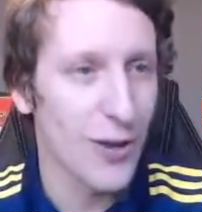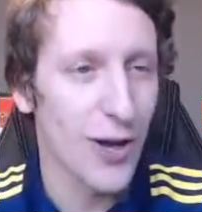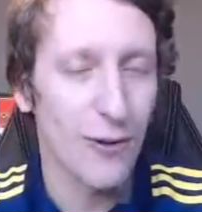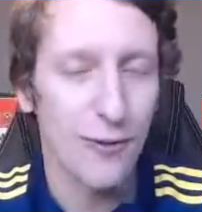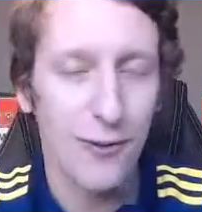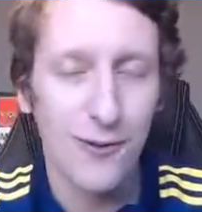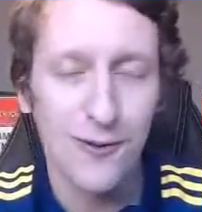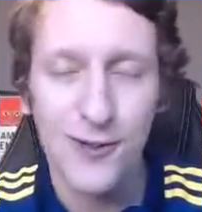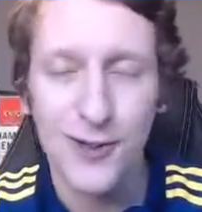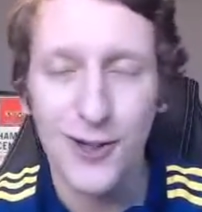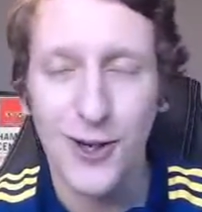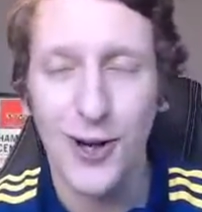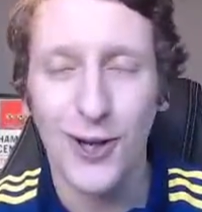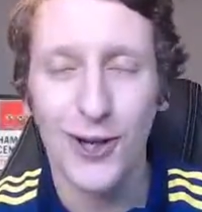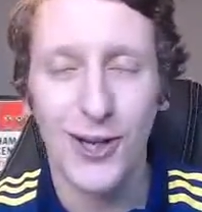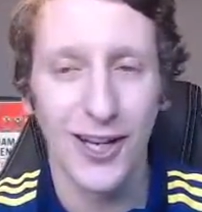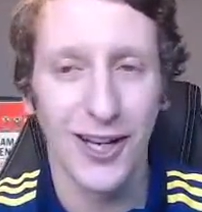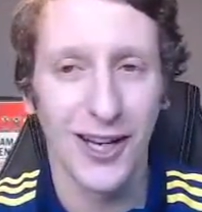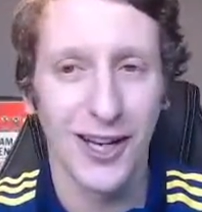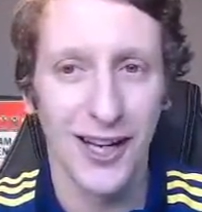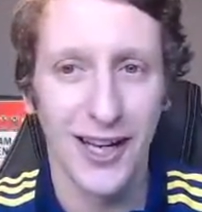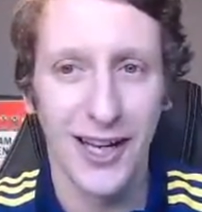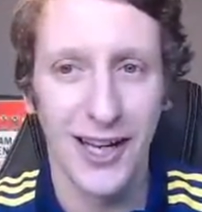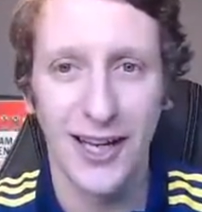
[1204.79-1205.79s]
We've scored a
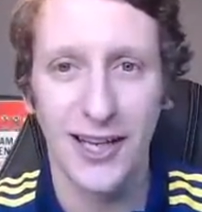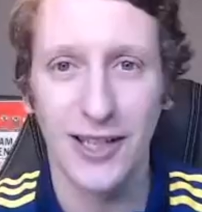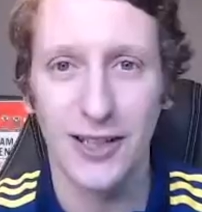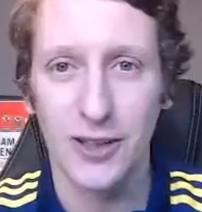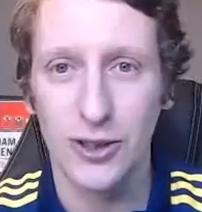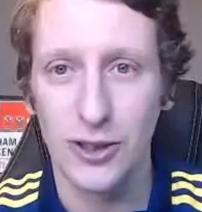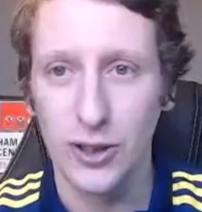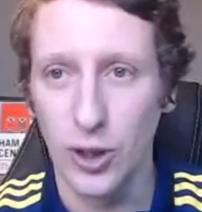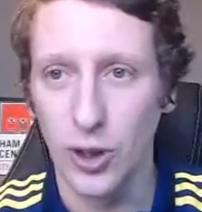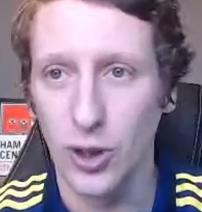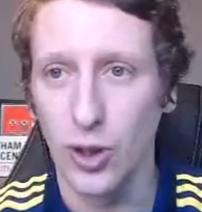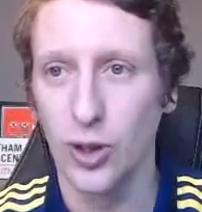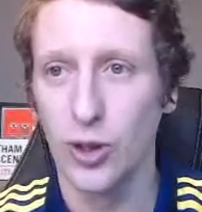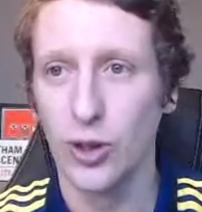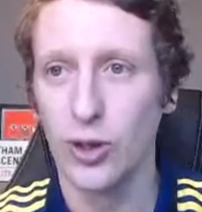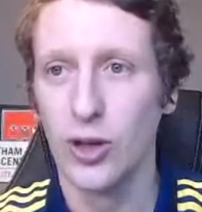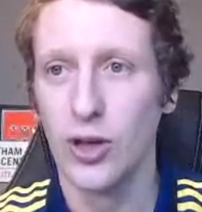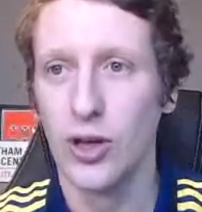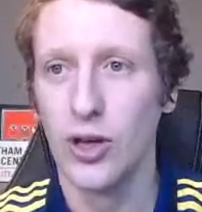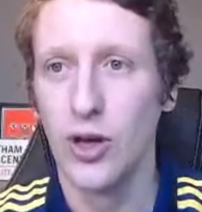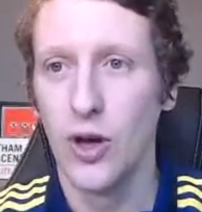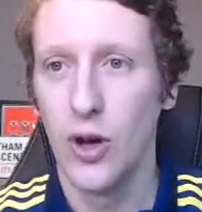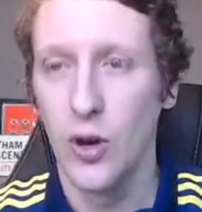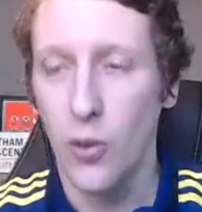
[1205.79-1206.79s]
late goal
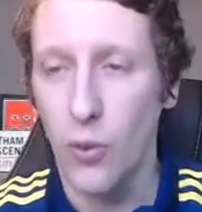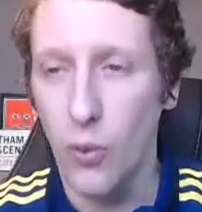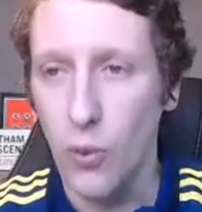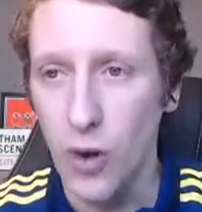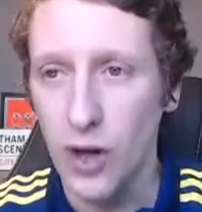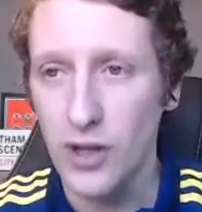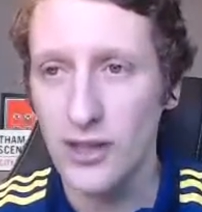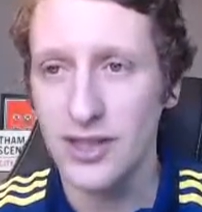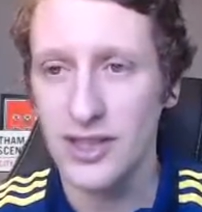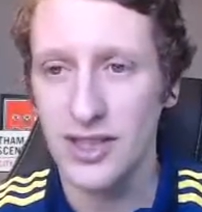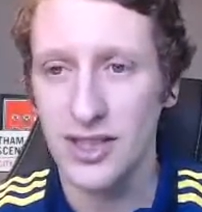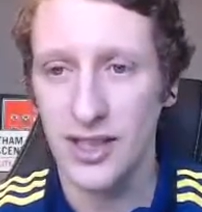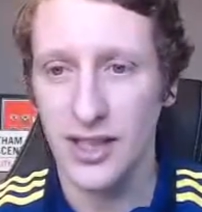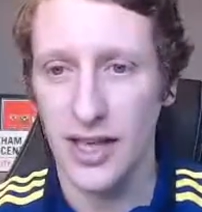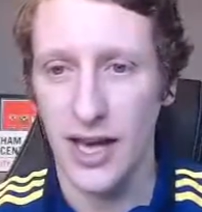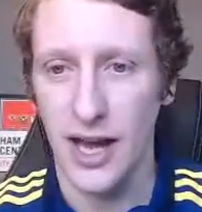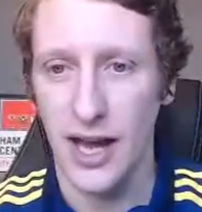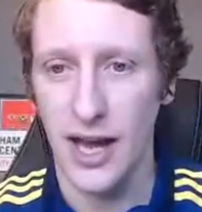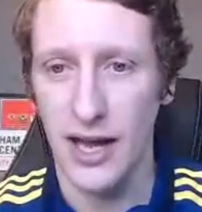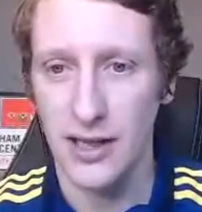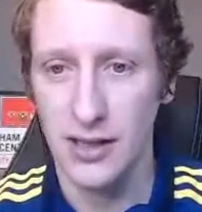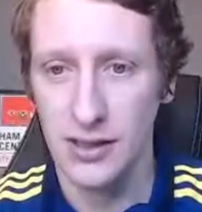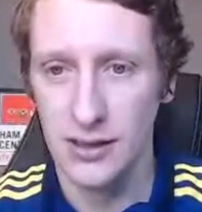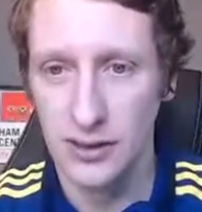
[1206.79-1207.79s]
once
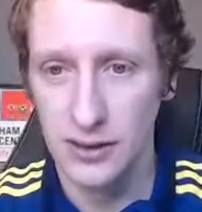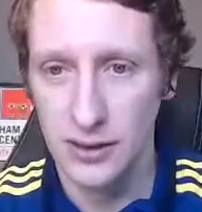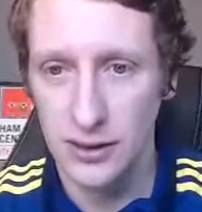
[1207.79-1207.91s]
again.